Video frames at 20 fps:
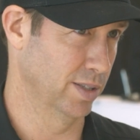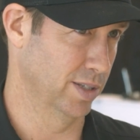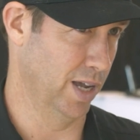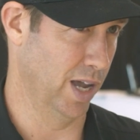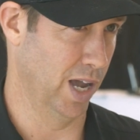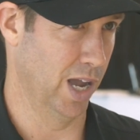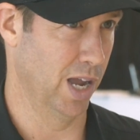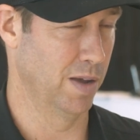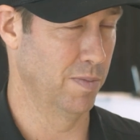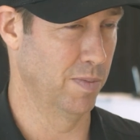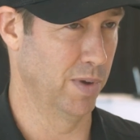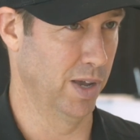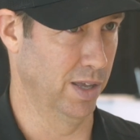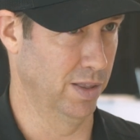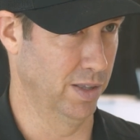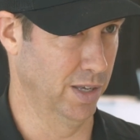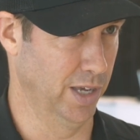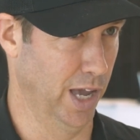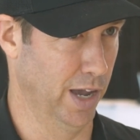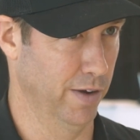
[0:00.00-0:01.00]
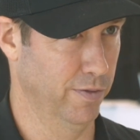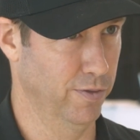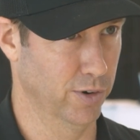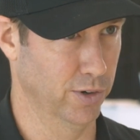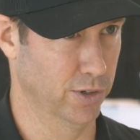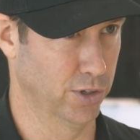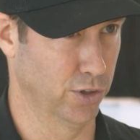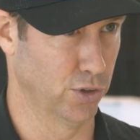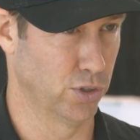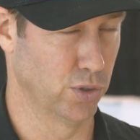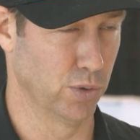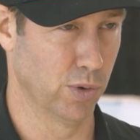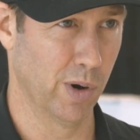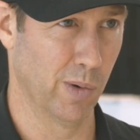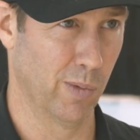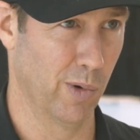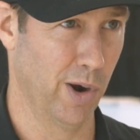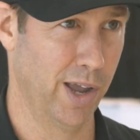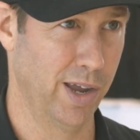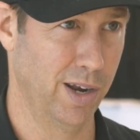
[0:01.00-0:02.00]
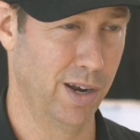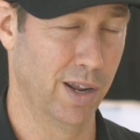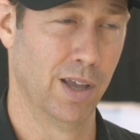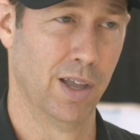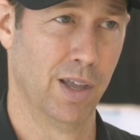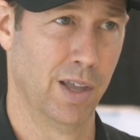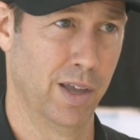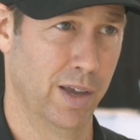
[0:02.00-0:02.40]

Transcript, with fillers: the time and the effort to do it right,